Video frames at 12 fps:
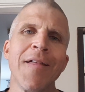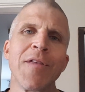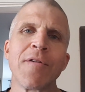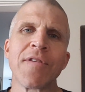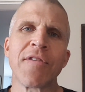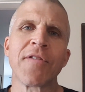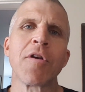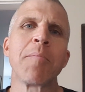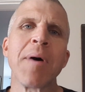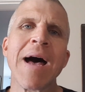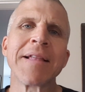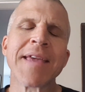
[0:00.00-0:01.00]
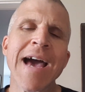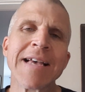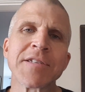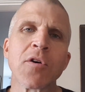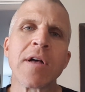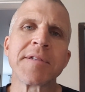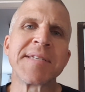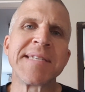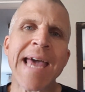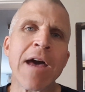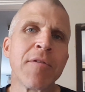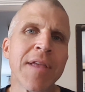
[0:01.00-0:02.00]
There's a certain podcast called
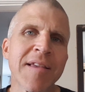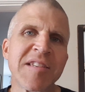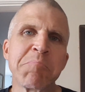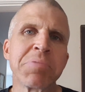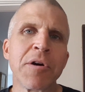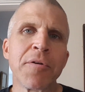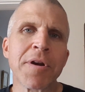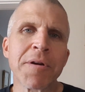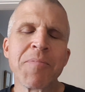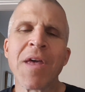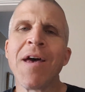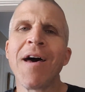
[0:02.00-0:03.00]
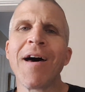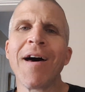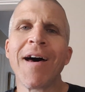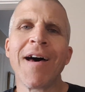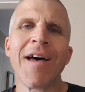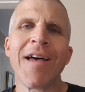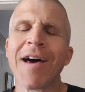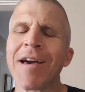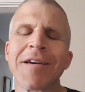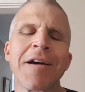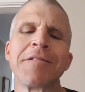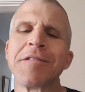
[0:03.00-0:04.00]
Sound Exploder.
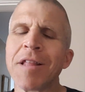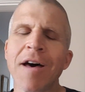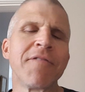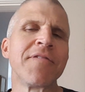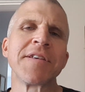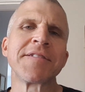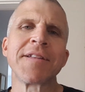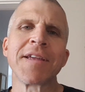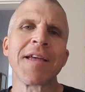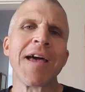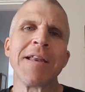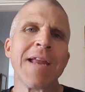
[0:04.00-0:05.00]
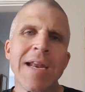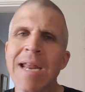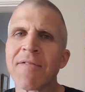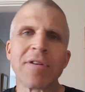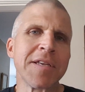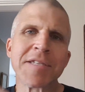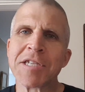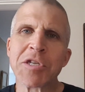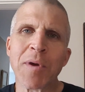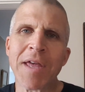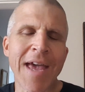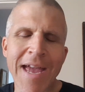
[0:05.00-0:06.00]
I love listening. I never listen
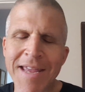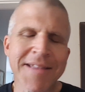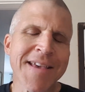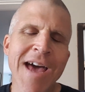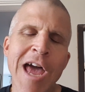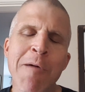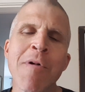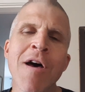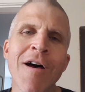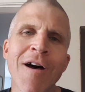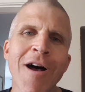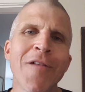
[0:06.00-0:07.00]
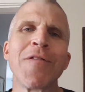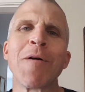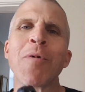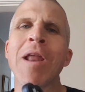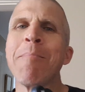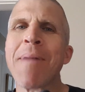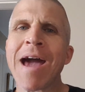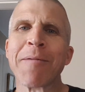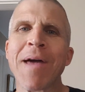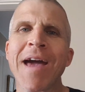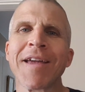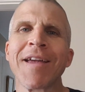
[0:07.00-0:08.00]
to it anytime other than when I'm
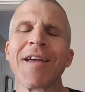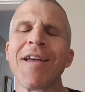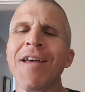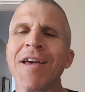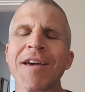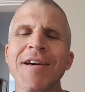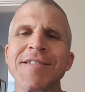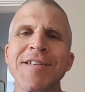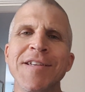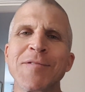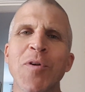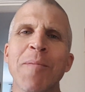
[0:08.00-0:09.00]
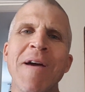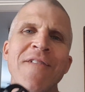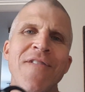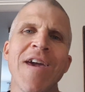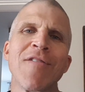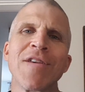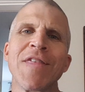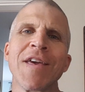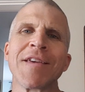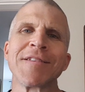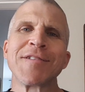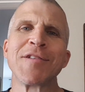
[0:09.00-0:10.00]
backpacking, because it is one of my favorite
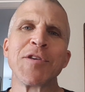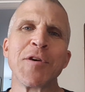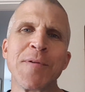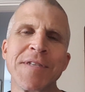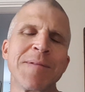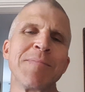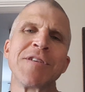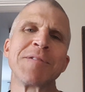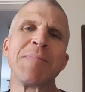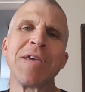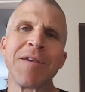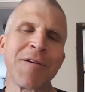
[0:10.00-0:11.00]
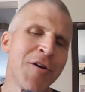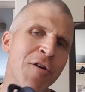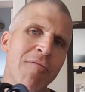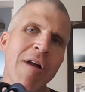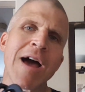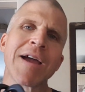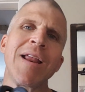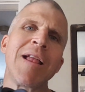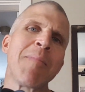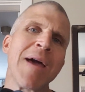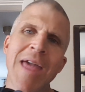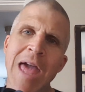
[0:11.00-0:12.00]
things to do is to just be rocking
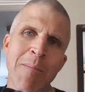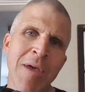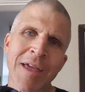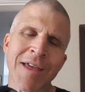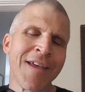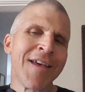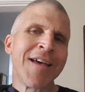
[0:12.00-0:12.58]
in my hammock.